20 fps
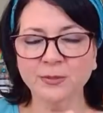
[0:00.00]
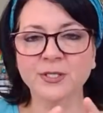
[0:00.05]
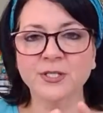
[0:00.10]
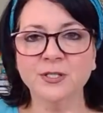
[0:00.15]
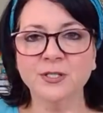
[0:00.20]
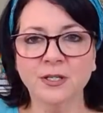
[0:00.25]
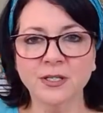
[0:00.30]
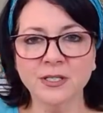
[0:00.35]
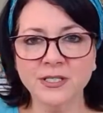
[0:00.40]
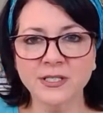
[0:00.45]
be able to
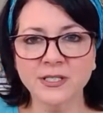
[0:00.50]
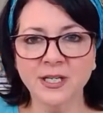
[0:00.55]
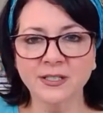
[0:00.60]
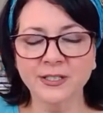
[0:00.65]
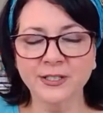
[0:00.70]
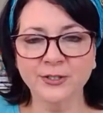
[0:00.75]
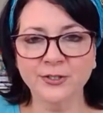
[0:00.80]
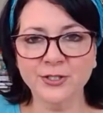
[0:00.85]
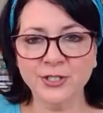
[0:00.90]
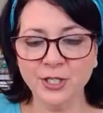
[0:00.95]
start
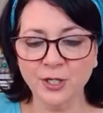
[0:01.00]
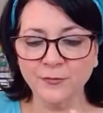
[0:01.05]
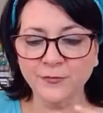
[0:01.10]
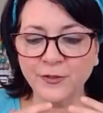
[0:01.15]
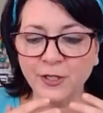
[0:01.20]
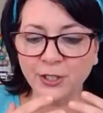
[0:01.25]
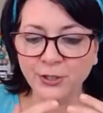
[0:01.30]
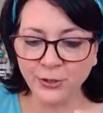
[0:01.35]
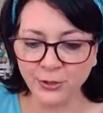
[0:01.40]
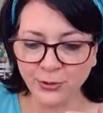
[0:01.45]
telling yourself
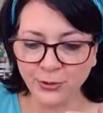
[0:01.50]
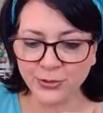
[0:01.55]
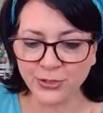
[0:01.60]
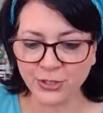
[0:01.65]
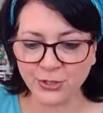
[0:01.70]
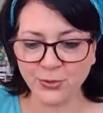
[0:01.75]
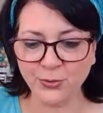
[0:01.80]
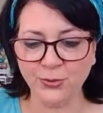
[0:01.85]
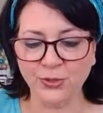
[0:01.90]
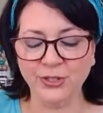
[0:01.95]
a new
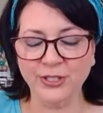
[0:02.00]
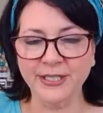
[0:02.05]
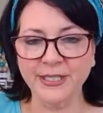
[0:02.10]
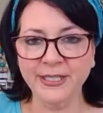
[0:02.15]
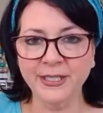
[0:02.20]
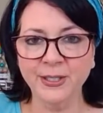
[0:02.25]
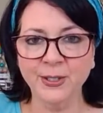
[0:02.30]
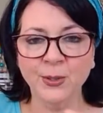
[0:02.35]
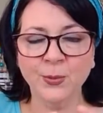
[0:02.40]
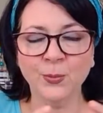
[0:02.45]

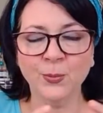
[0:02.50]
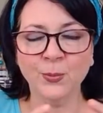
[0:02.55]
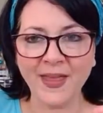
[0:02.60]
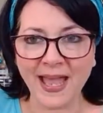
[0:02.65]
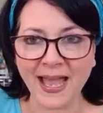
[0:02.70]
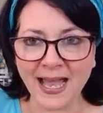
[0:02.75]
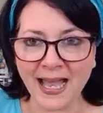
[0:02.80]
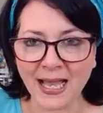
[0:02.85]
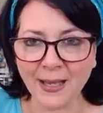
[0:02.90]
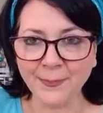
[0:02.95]
story with
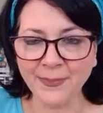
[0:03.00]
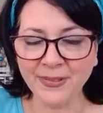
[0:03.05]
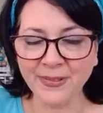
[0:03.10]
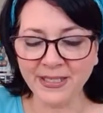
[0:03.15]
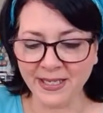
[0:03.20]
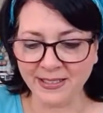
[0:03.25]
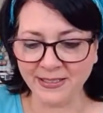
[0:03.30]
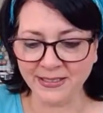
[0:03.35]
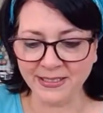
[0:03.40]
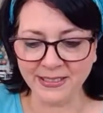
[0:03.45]
a
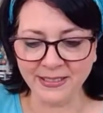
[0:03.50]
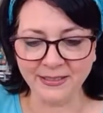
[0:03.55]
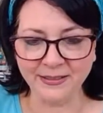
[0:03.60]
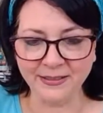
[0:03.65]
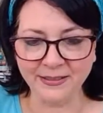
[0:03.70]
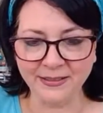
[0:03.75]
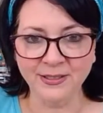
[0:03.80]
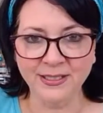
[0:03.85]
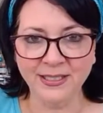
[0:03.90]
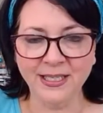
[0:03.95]
happy
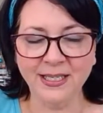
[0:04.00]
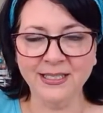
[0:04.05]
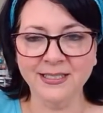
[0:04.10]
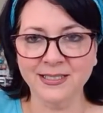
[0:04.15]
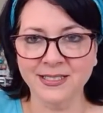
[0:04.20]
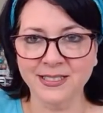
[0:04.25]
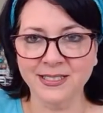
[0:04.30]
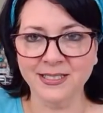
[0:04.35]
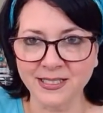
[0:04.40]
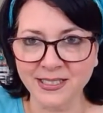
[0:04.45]
ending
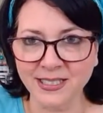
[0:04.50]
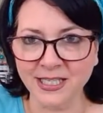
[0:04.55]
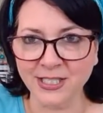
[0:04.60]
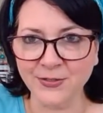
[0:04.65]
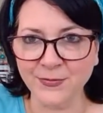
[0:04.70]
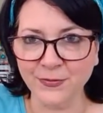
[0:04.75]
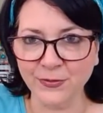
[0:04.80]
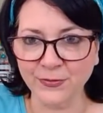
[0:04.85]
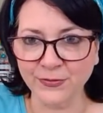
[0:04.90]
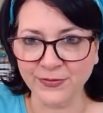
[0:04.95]
and a
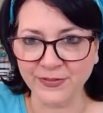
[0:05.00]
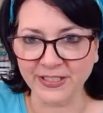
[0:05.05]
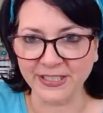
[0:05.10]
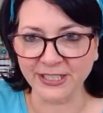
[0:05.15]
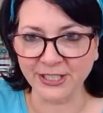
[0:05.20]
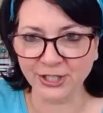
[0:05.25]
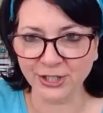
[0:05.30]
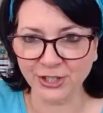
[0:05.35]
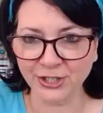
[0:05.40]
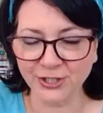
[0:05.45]
successful
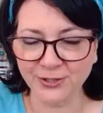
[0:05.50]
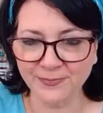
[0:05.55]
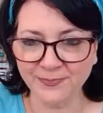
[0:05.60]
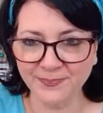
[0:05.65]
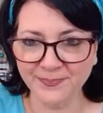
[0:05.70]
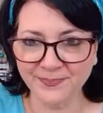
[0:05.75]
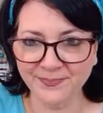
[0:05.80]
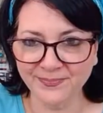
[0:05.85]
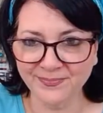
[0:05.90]
finish.